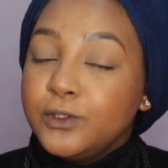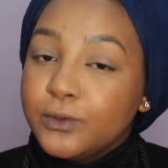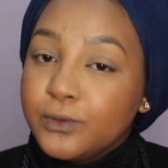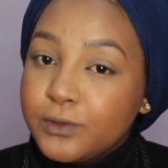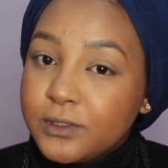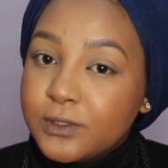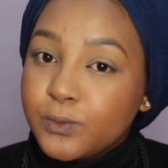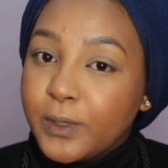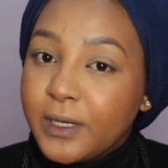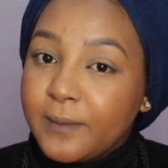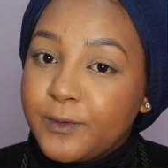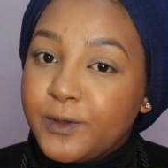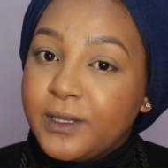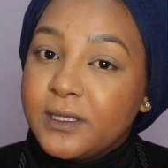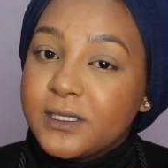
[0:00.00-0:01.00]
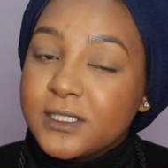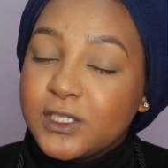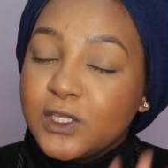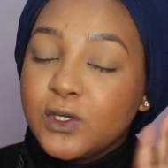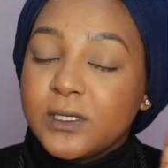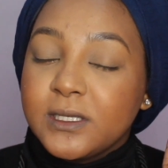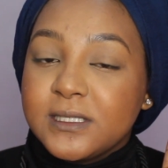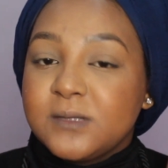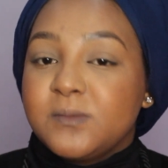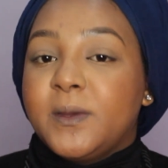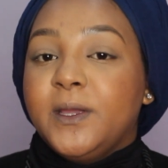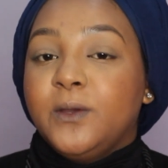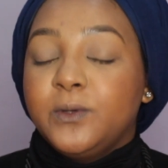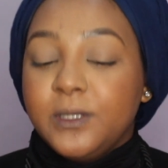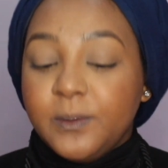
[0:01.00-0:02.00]
use when I'm doing this look is
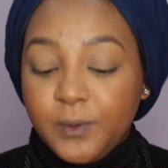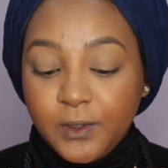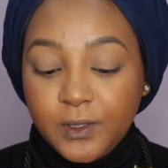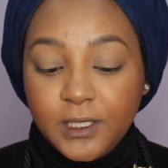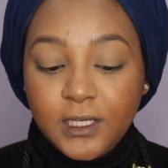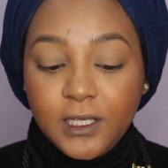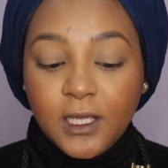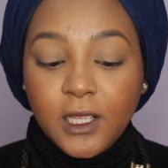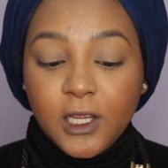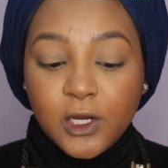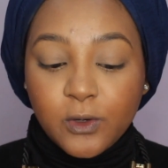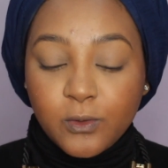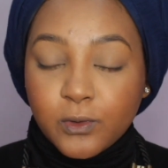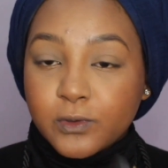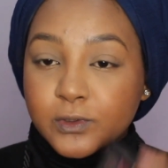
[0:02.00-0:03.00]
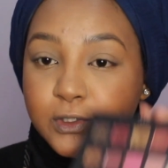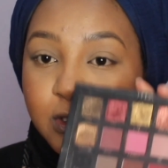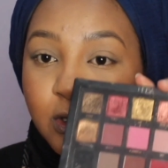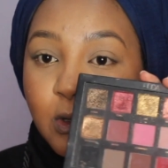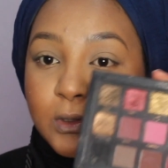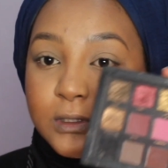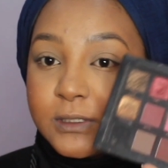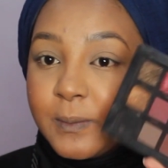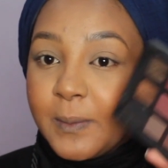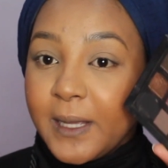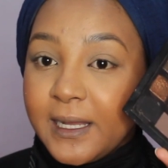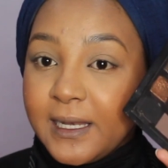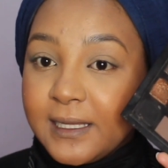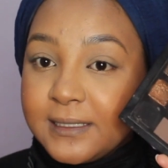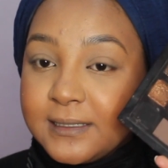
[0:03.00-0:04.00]
my Huda Beauty Rose Gold
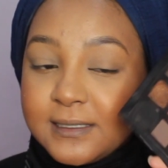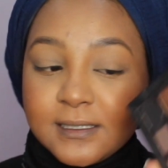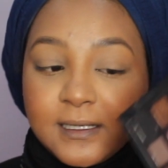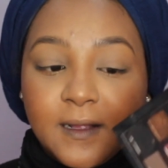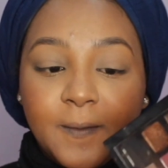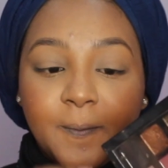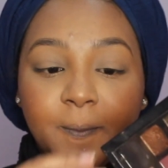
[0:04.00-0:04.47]
palette.